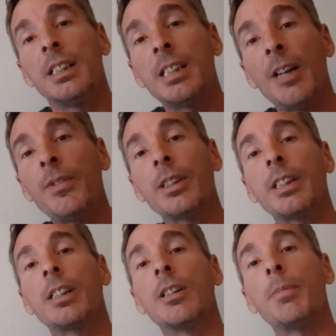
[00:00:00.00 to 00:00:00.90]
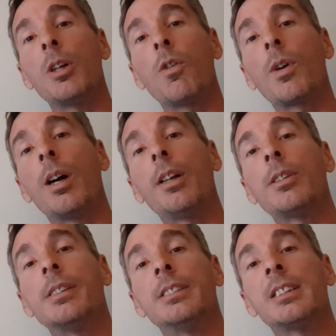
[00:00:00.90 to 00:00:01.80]
definitely going to be over
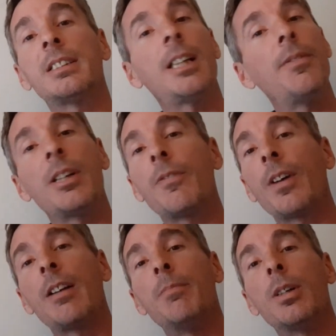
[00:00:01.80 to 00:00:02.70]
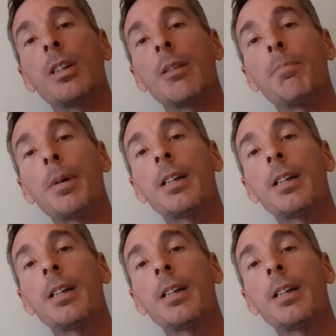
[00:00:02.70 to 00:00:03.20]
$175 million.